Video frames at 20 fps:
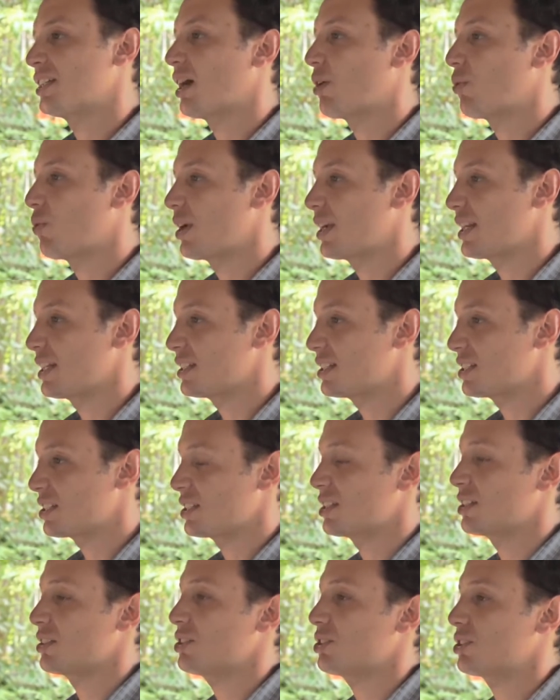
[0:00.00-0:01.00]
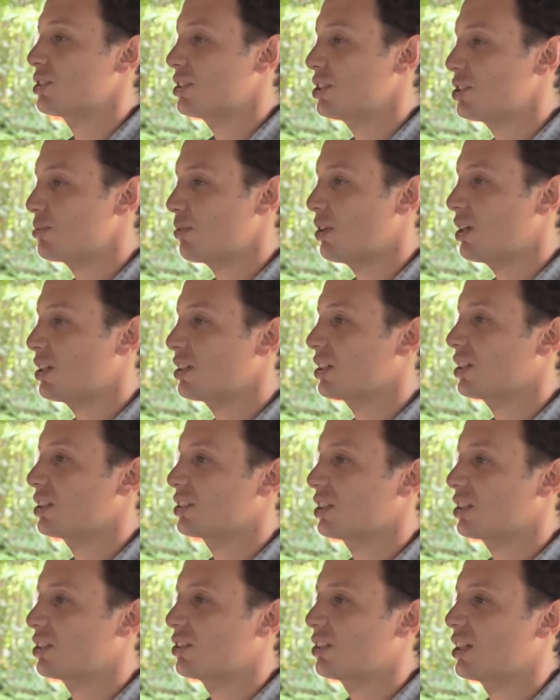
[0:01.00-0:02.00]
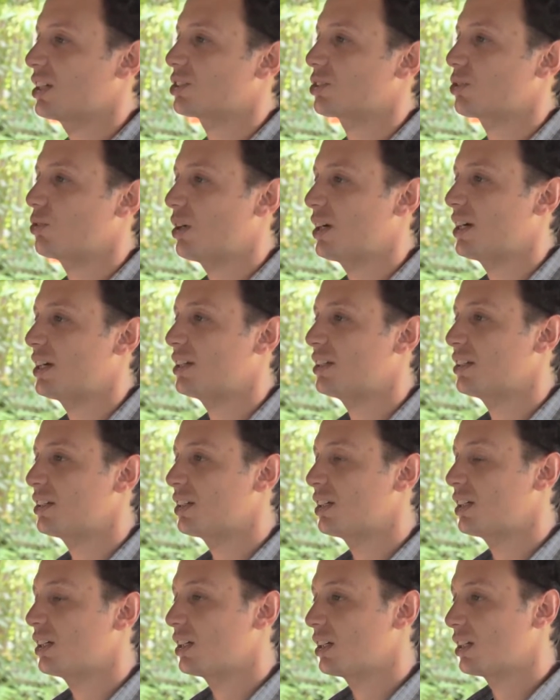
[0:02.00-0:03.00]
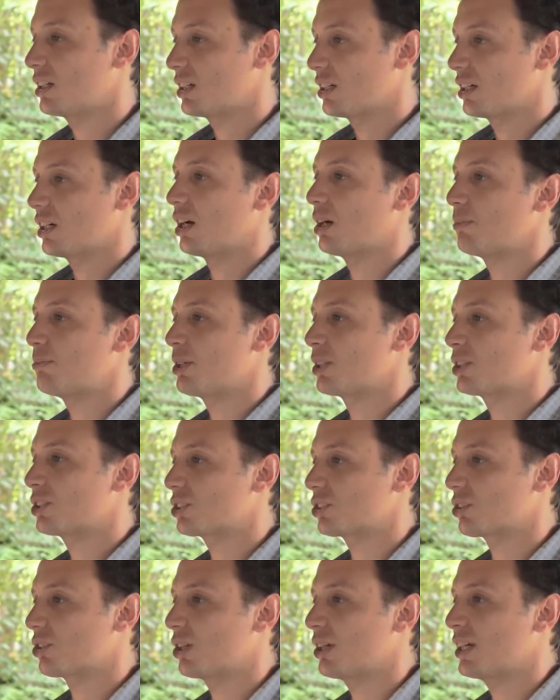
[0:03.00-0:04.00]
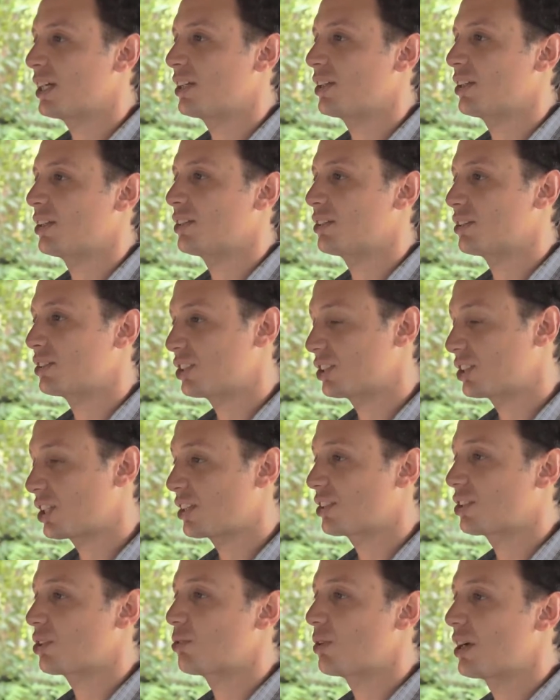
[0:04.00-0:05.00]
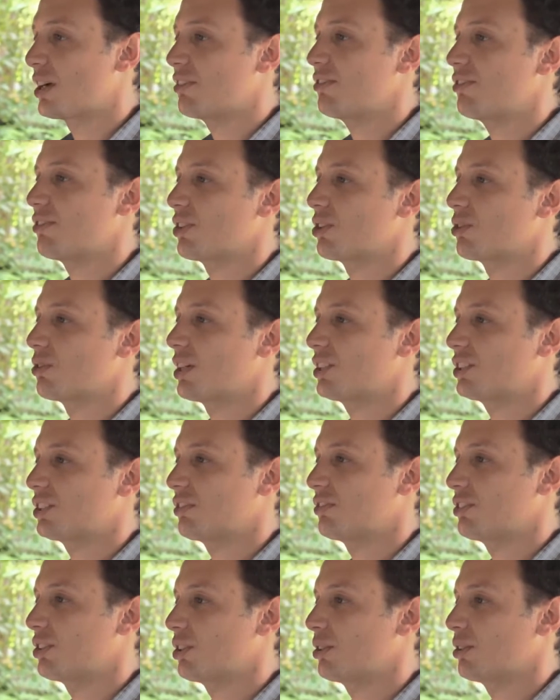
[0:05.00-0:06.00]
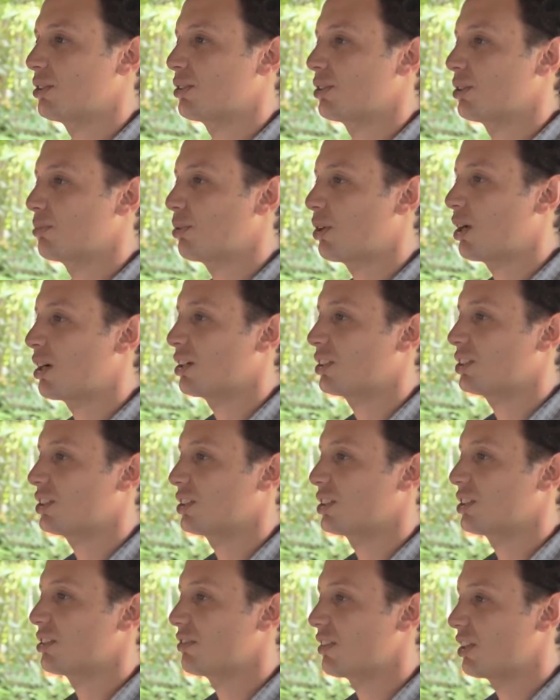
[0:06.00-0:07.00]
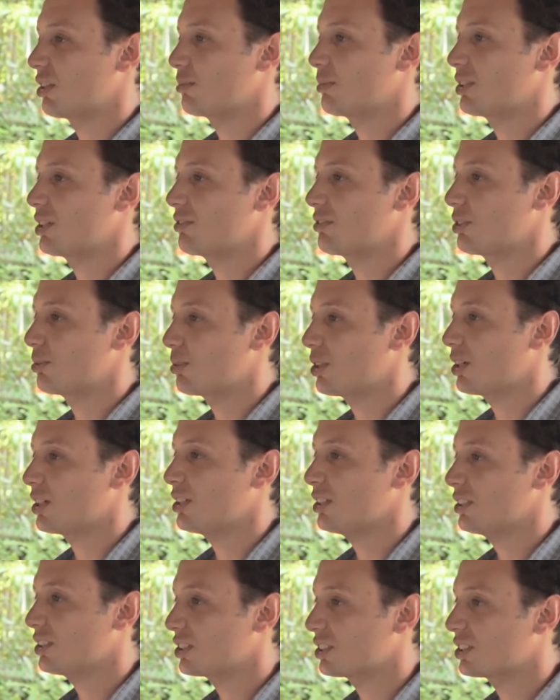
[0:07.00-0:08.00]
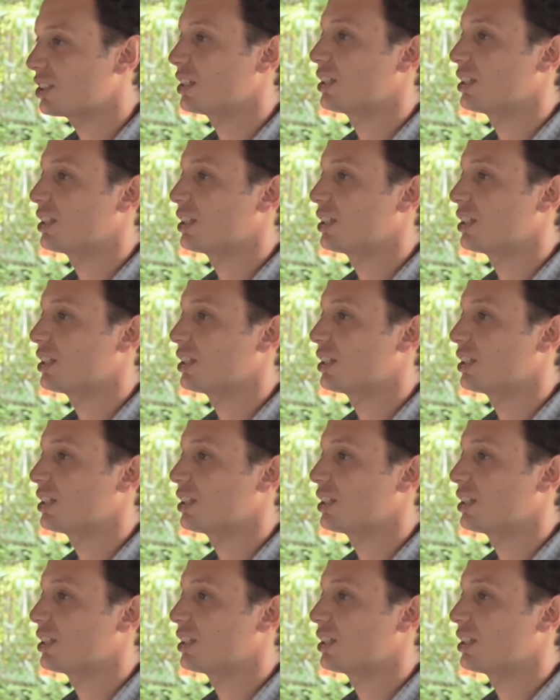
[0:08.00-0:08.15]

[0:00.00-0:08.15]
that went into this product? Because I know that's quite a big story and set the way for the rest of the products and the development of your products.